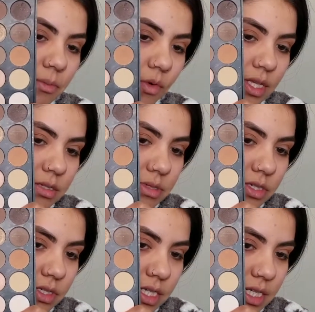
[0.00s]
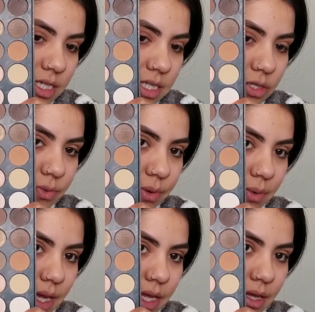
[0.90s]
going to be using is this one
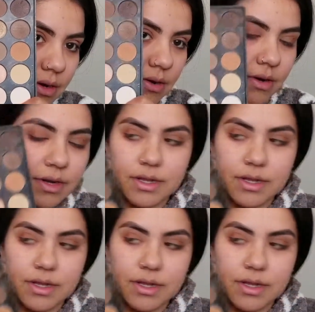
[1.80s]
right here.